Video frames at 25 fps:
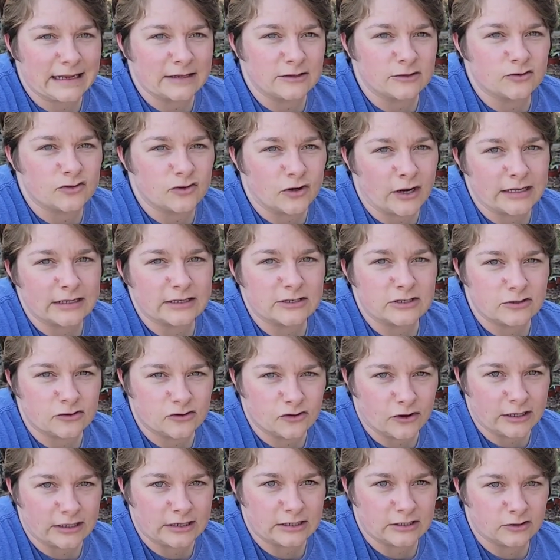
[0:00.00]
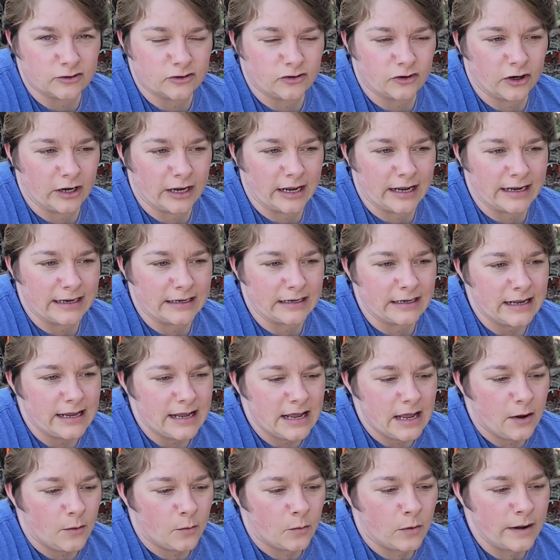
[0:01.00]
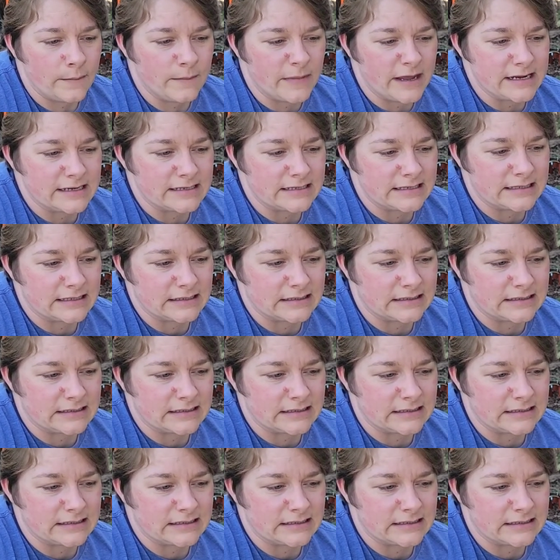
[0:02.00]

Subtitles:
and you train and you train and you train, what makes